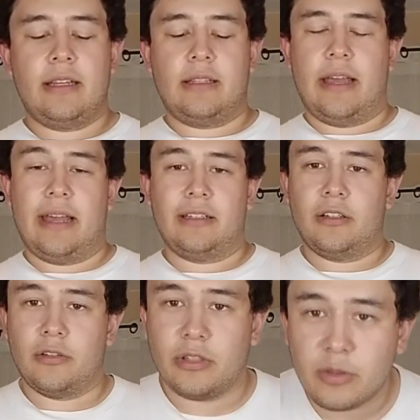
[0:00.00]
That, you
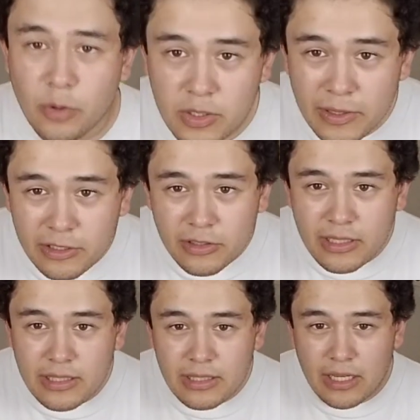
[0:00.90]
know, the sports
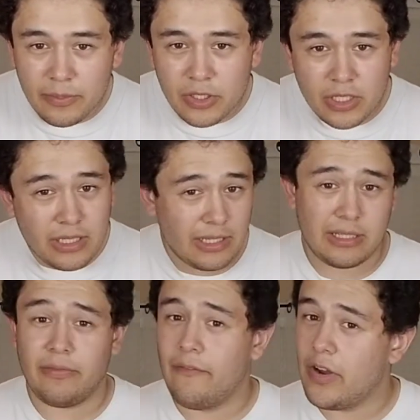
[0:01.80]
specialties type of shit
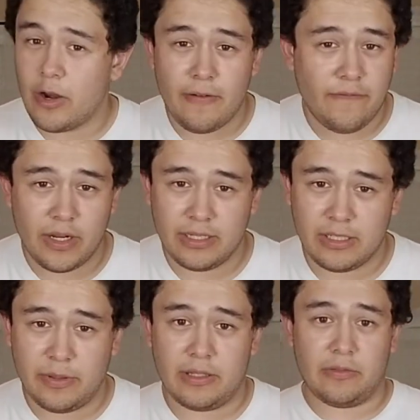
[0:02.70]
is very fucking
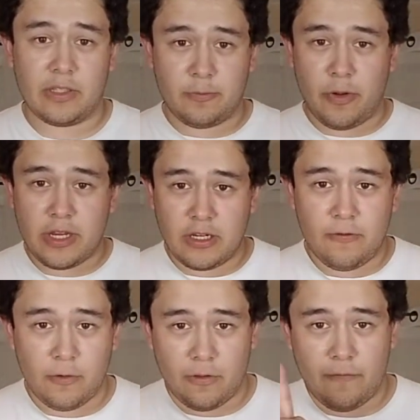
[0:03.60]
expensive, especially
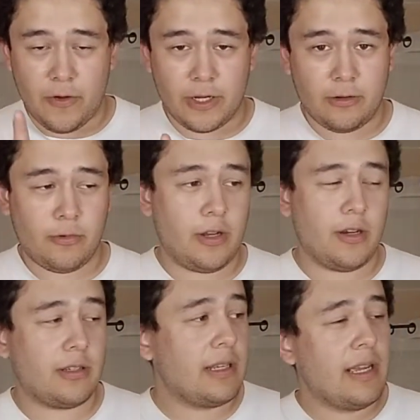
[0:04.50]
for the fucking
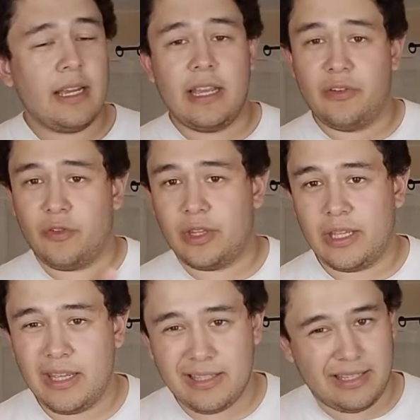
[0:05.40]
Raiders. And for the
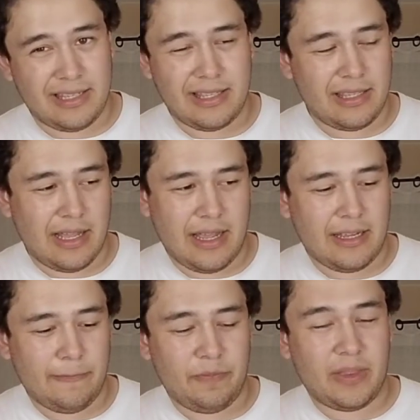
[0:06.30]
Kings, it's
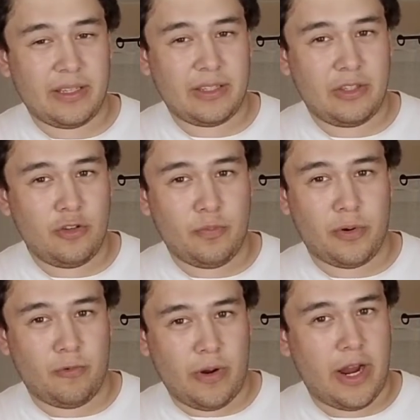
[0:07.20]
like
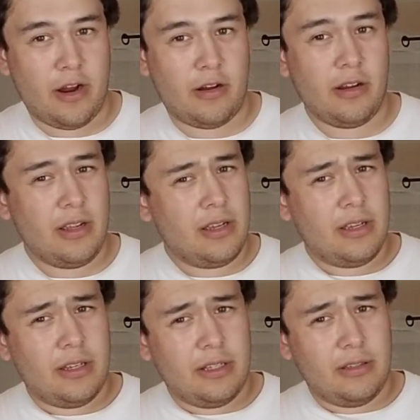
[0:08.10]
super rare to
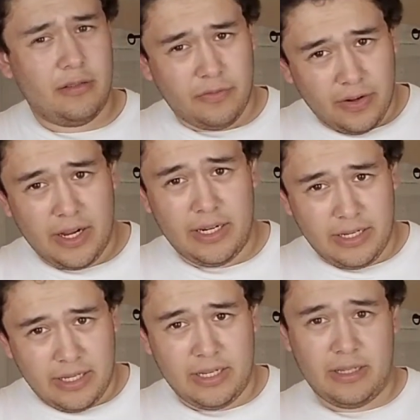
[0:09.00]

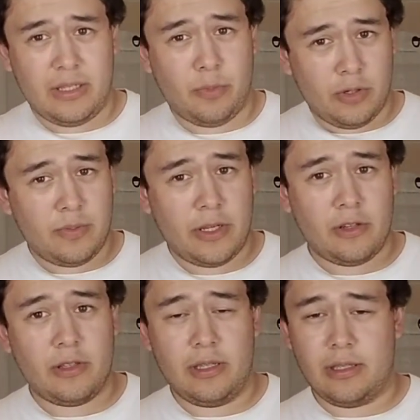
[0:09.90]
find King sports
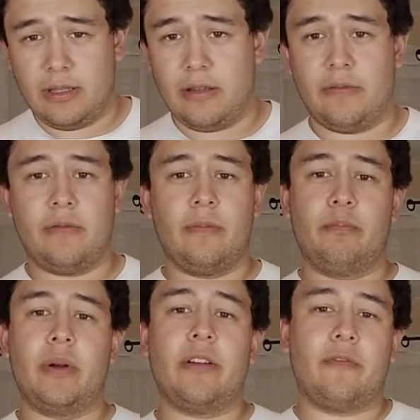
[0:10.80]
specialty stuff.
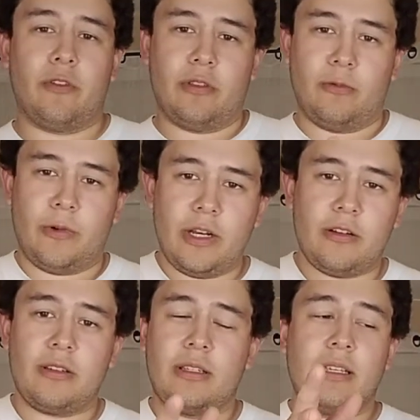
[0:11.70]
But for the
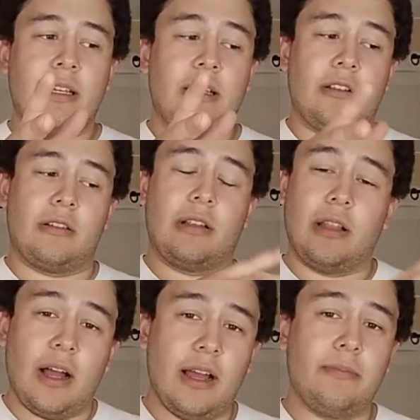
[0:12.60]
Raiders, there's a
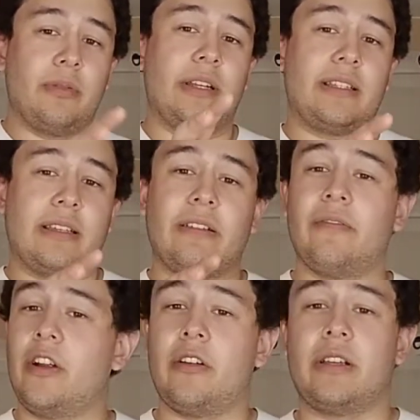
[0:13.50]
lot, but it's
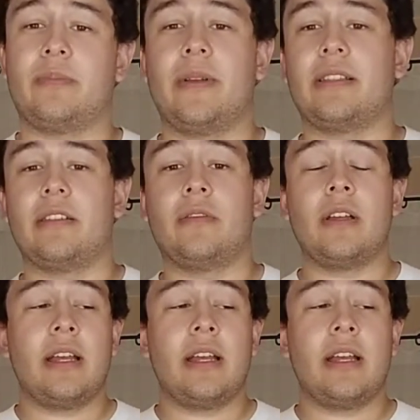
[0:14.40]
very expensive.